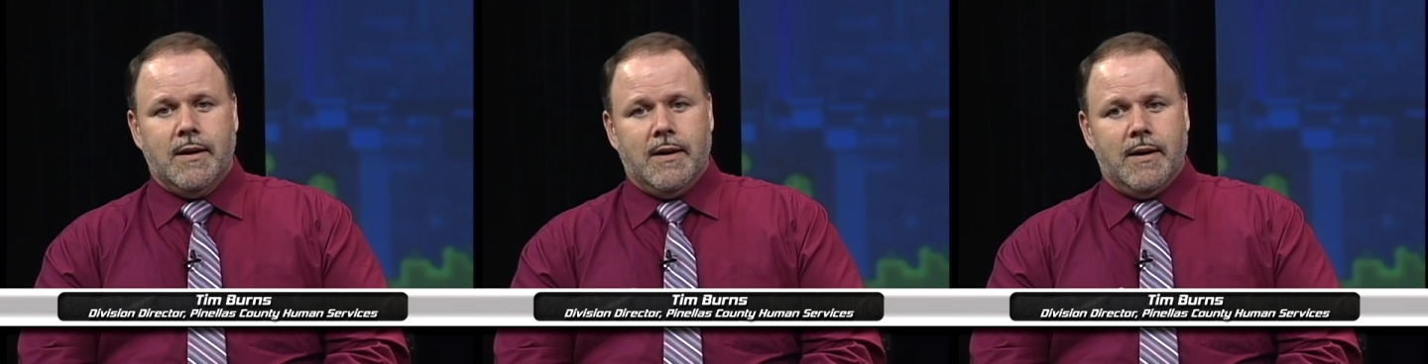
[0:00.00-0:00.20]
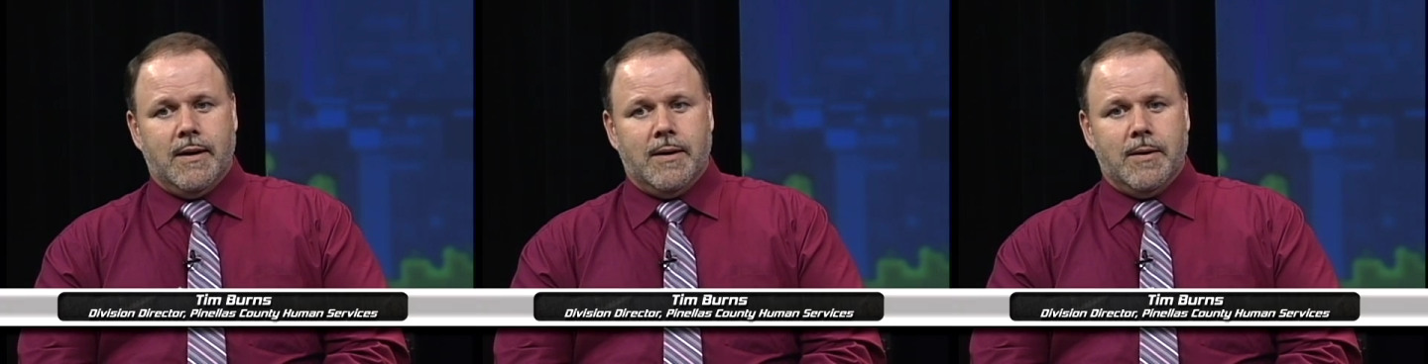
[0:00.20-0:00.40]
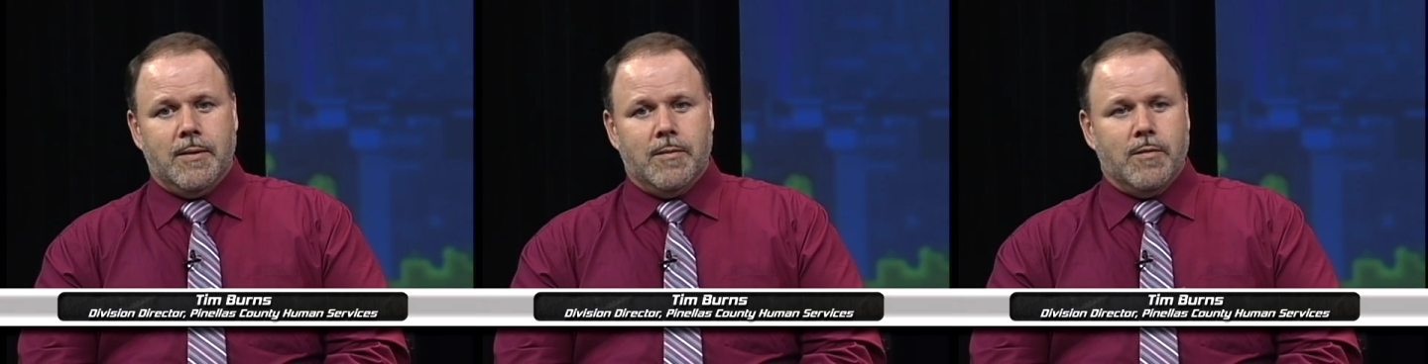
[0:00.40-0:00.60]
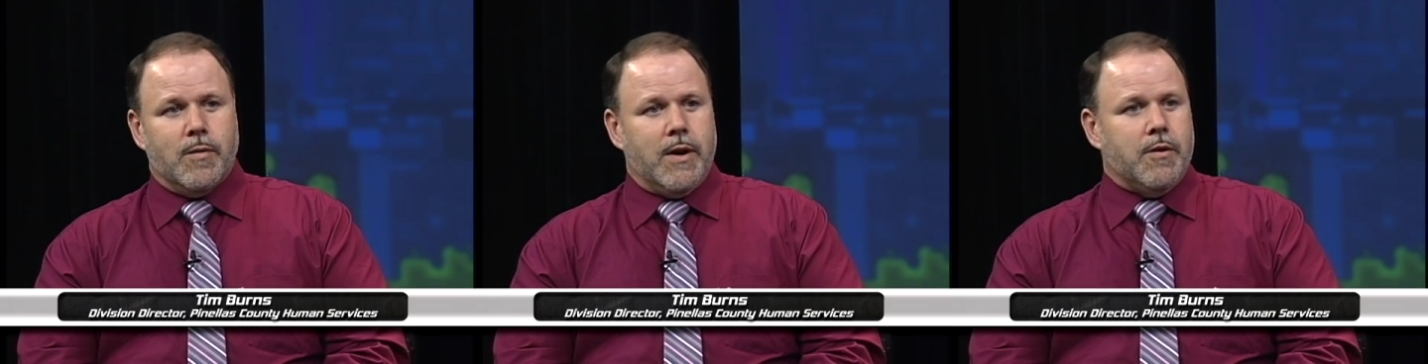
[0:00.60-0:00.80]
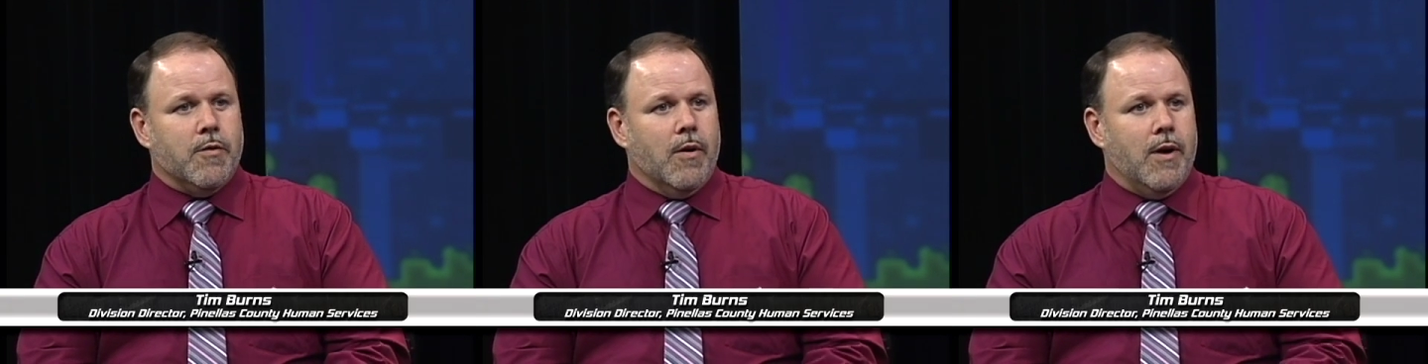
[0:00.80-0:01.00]
Um,
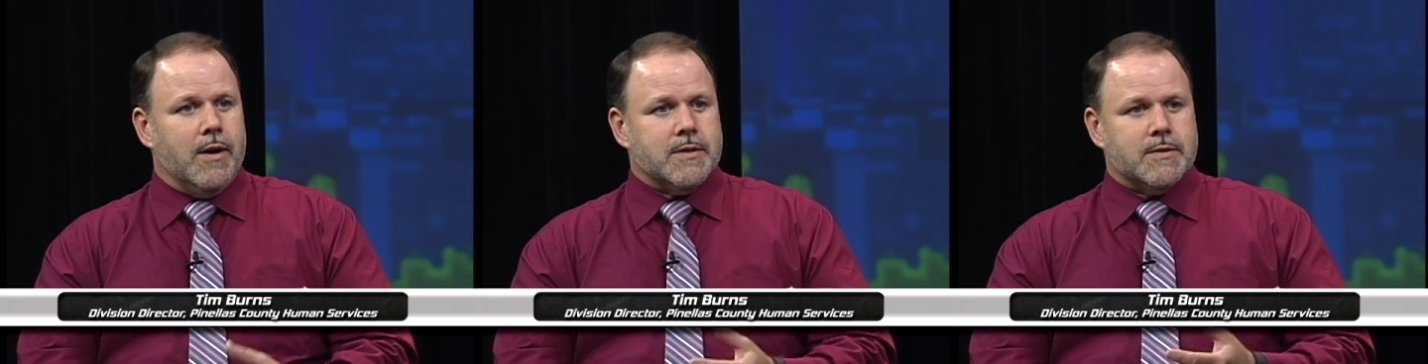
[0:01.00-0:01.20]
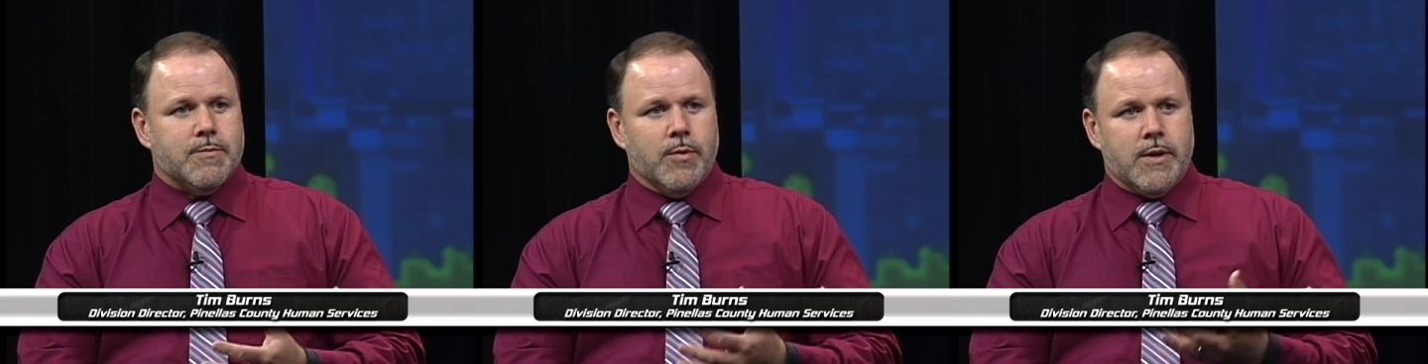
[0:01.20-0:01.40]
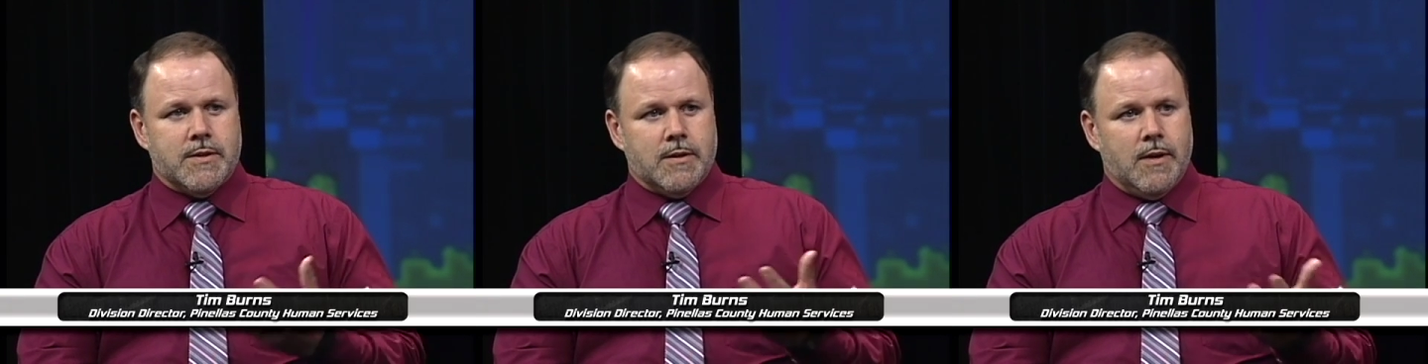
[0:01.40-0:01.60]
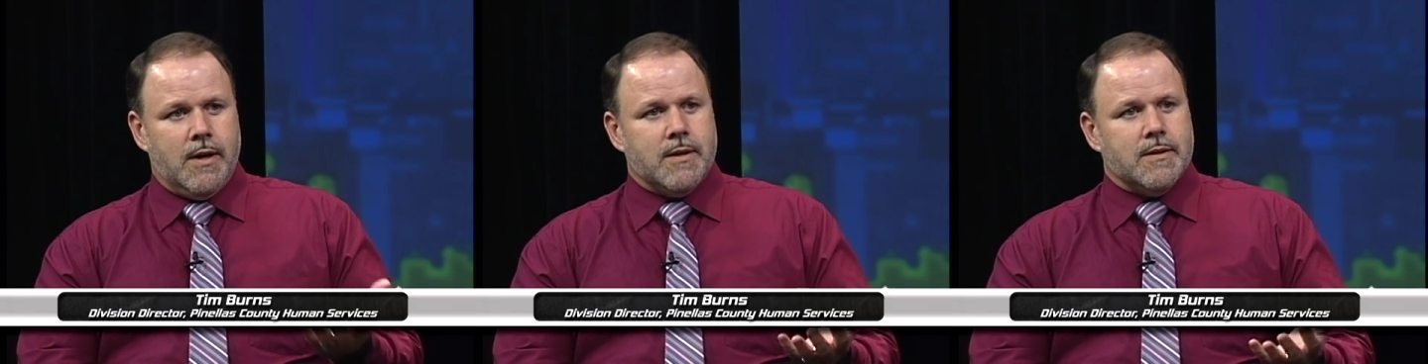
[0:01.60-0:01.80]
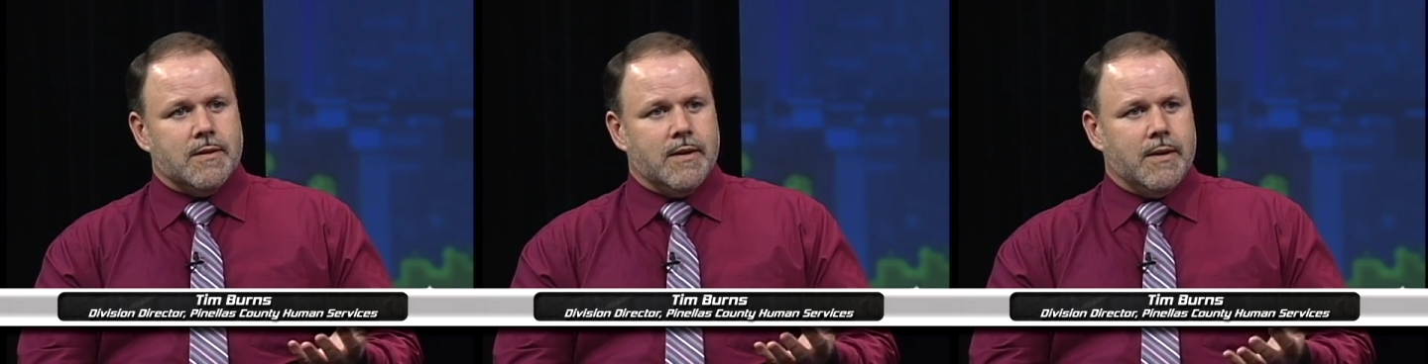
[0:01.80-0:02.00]
Red Cross brings a
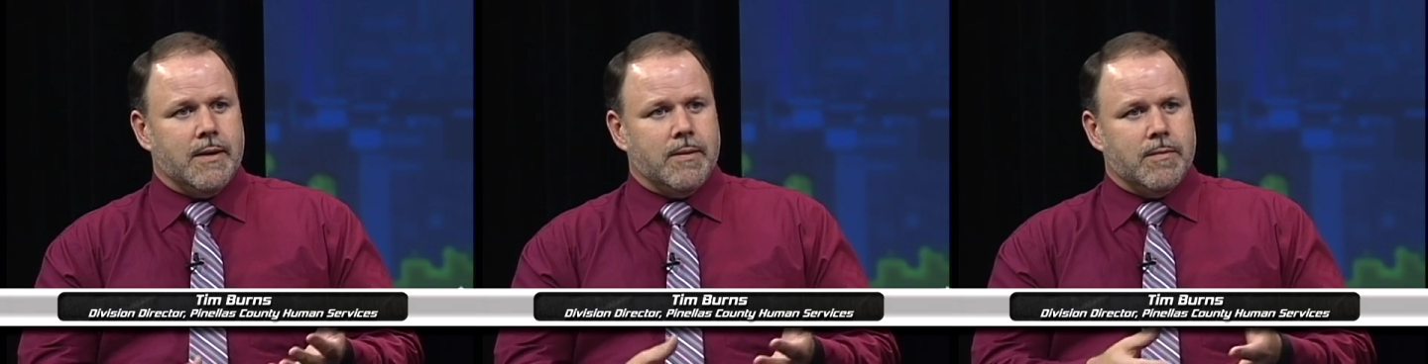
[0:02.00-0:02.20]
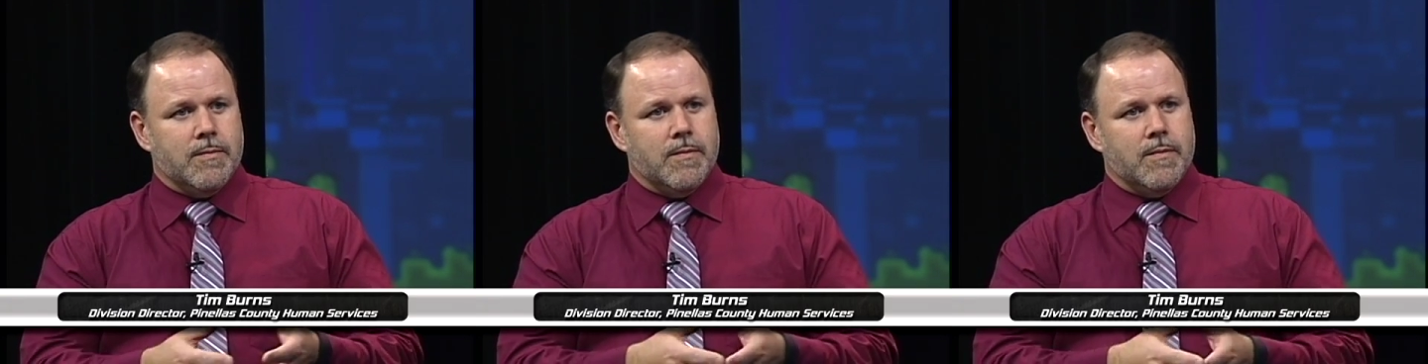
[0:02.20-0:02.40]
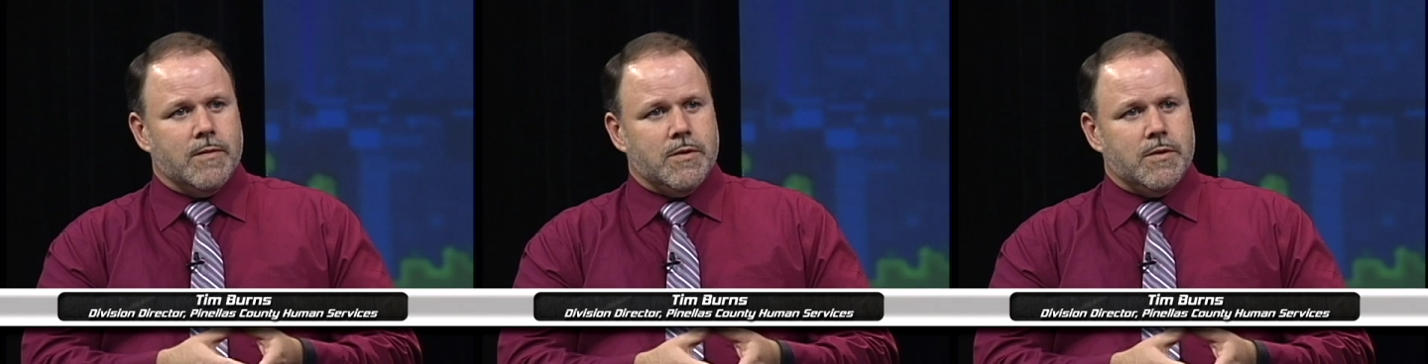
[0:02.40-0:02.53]
lot um,